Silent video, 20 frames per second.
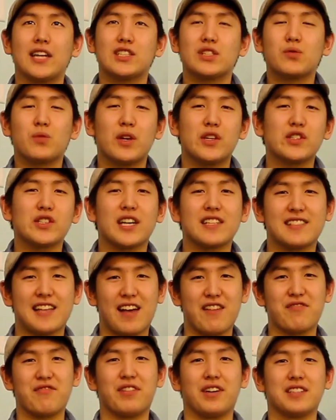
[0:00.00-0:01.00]
I just wanted you guys to
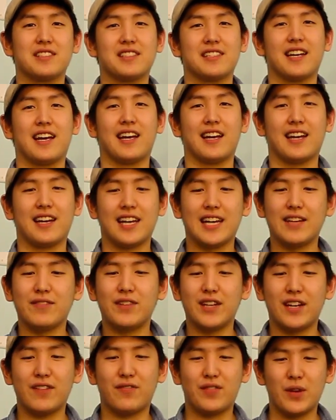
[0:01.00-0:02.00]
have fun today.
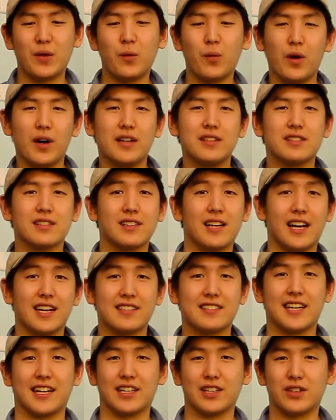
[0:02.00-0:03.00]
Even if it was a lot
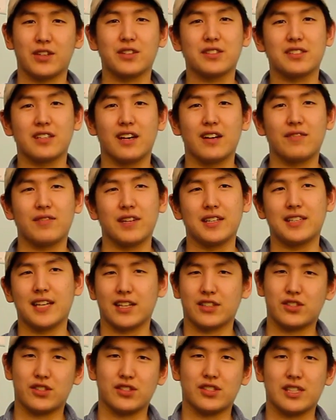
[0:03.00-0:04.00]
of technical stuff and
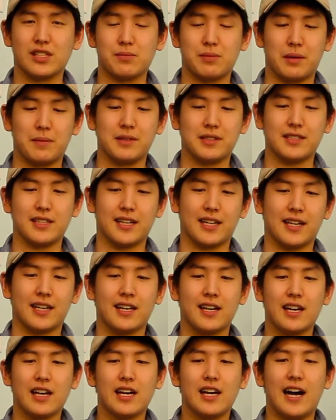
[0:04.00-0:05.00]
textures experimenting,
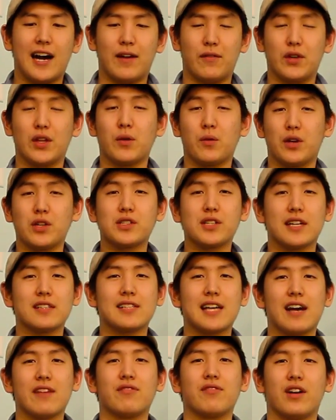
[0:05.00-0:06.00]
I really wanted you
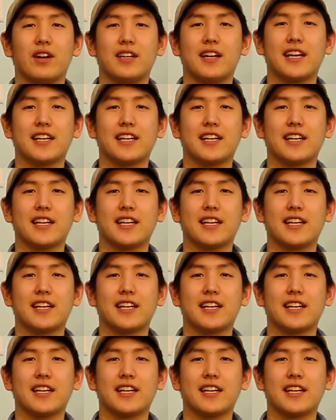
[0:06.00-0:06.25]
guys to have fun.